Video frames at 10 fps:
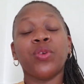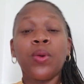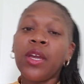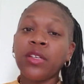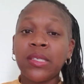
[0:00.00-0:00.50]
you
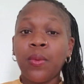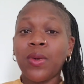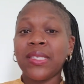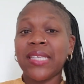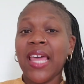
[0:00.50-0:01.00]
hear
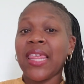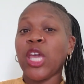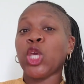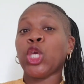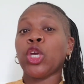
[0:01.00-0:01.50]
someone say
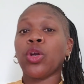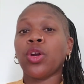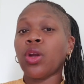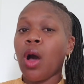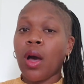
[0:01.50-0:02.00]
they
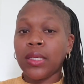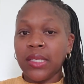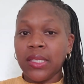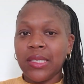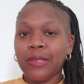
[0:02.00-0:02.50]
cured
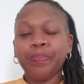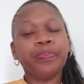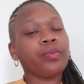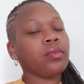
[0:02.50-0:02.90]
autism,